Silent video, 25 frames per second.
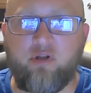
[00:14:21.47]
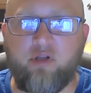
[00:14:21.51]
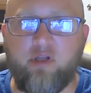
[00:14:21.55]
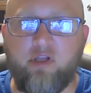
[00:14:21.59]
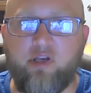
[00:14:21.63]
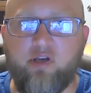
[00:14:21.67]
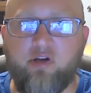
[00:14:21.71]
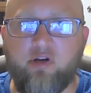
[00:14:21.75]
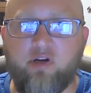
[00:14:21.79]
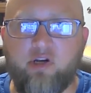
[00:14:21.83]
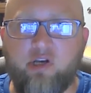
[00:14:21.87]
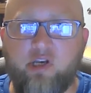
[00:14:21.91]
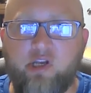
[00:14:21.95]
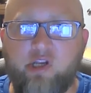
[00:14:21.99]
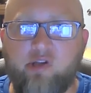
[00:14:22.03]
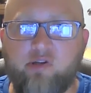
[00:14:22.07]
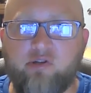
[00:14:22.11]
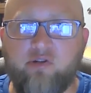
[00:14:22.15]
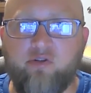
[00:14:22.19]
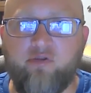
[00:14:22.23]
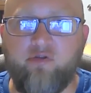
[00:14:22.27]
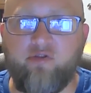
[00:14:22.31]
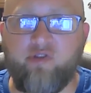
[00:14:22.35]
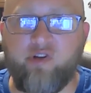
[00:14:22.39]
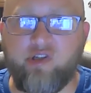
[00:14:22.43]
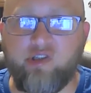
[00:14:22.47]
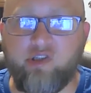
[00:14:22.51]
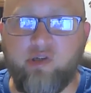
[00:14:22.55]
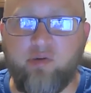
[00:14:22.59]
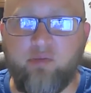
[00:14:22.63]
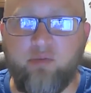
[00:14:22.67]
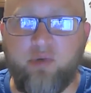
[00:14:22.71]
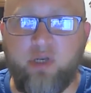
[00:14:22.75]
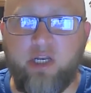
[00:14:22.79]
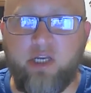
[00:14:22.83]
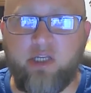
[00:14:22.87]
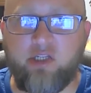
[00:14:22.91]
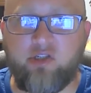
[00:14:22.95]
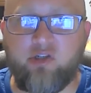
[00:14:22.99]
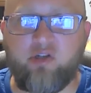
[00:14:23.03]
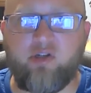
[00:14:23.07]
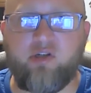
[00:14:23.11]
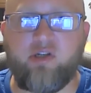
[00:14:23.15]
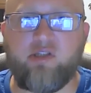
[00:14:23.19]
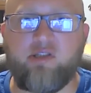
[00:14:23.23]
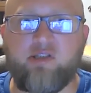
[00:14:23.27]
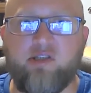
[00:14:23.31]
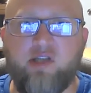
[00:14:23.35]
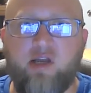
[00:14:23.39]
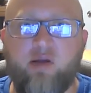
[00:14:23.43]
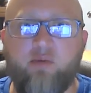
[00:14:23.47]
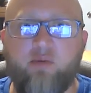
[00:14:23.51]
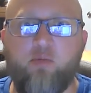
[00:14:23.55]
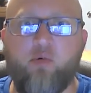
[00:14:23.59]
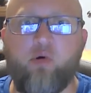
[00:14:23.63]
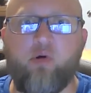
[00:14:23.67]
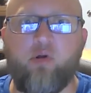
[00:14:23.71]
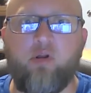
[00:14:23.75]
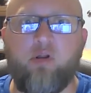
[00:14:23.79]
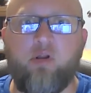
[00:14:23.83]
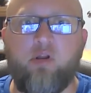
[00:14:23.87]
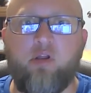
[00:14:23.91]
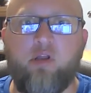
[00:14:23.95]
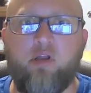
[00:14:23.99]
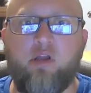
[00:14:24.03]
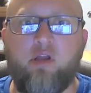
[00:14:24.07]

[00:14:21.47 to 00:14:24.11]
and you're going to use a fisherman as your disciple?